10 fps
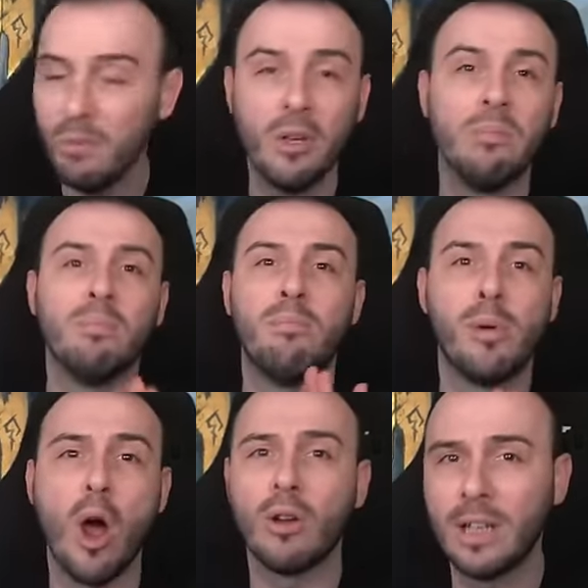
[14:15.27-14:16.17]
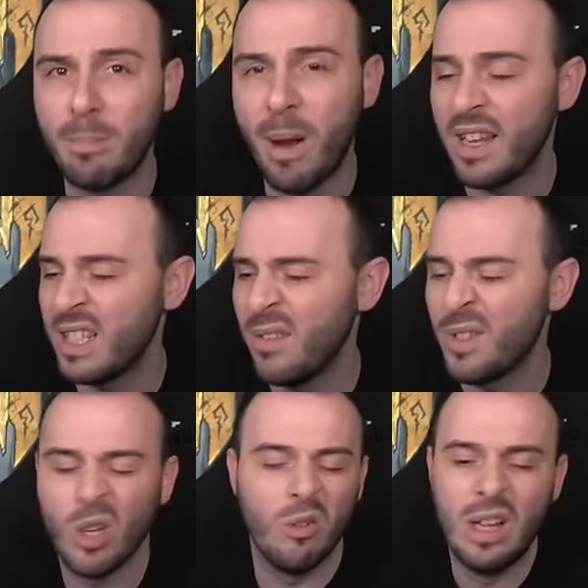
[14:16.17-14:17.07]
We blocked their passive,
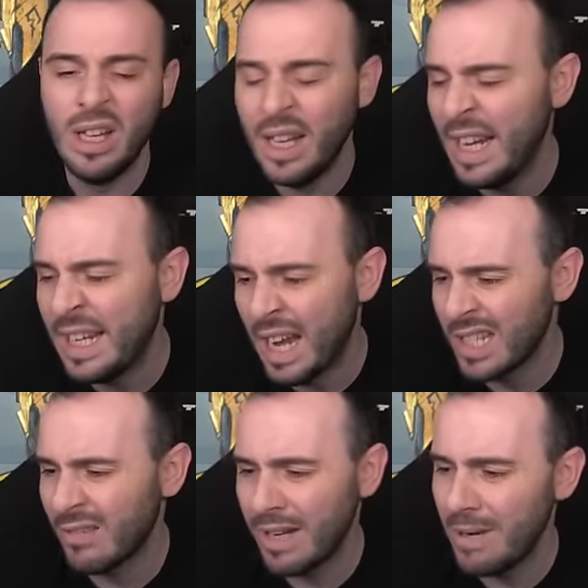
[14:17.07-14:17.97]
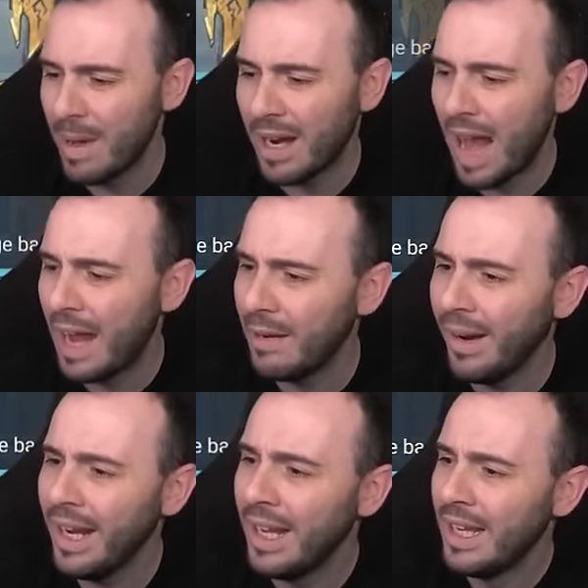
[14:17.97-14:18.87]
so it doesn't really matter
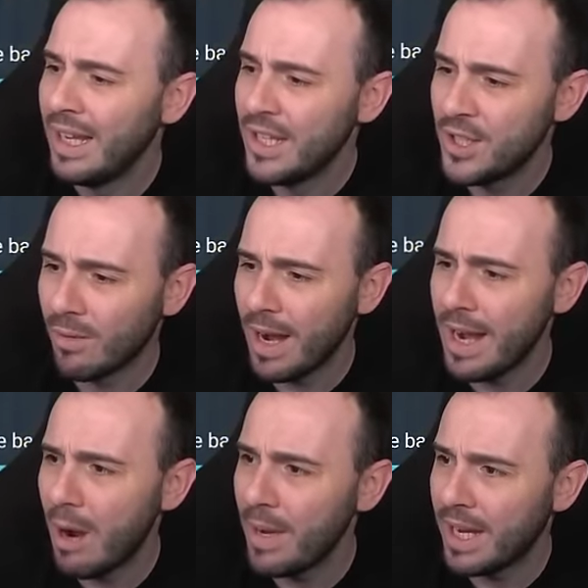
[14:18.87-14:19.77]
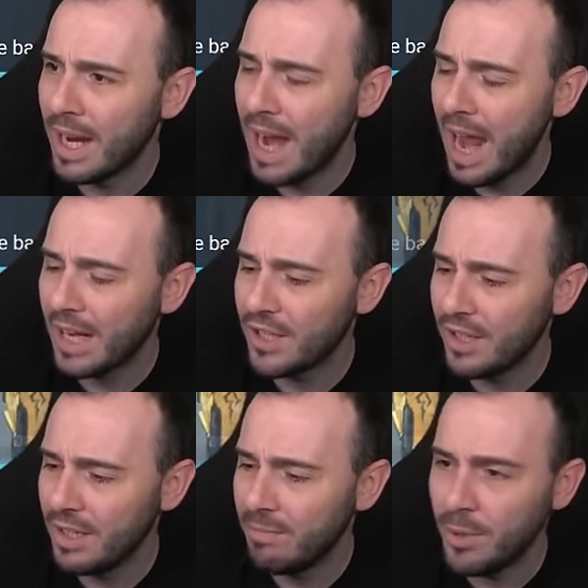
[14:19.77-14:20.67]
anyway. So right now we can
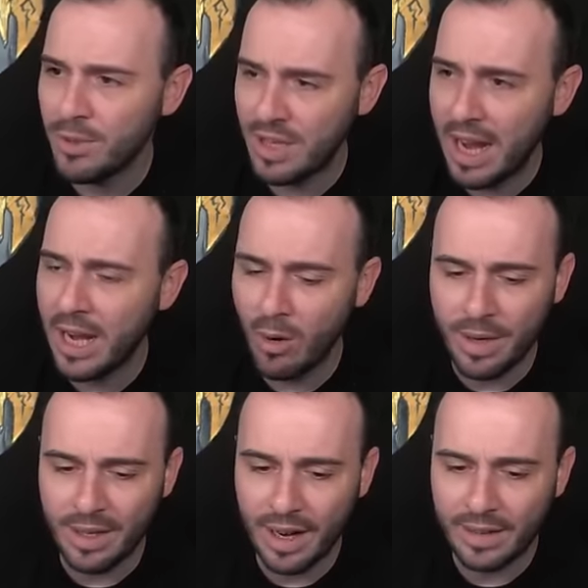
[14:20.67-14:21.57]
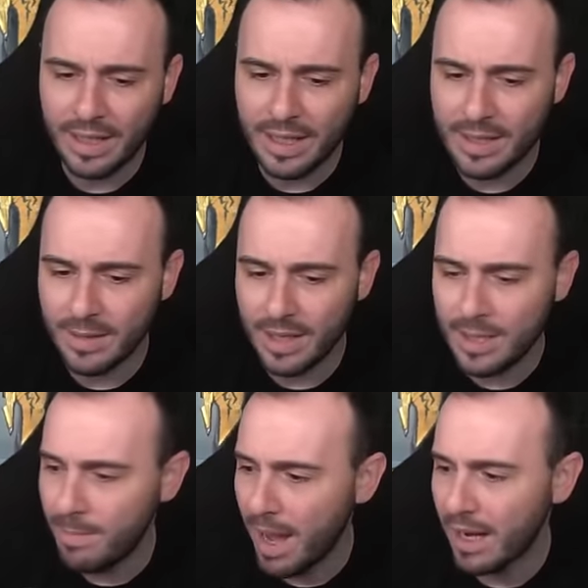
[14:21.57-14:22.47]
actually use the AoE. I think it's
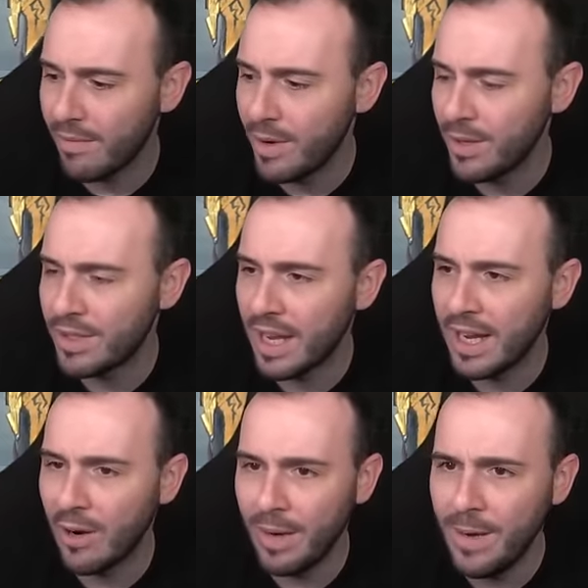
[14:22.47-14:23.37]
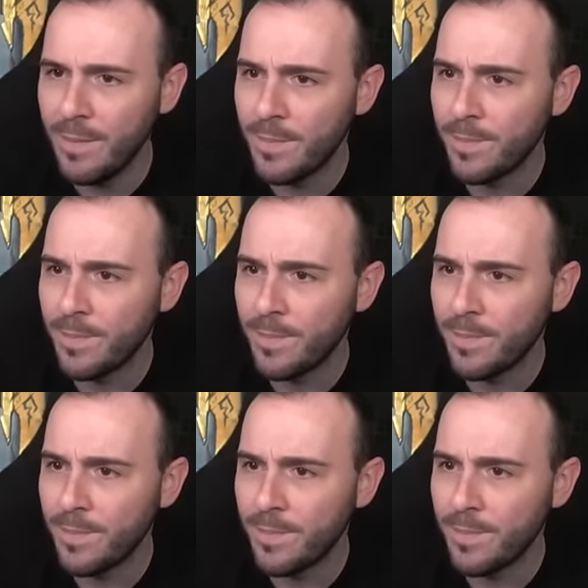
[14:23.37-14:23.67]
it's better if we use the AoE.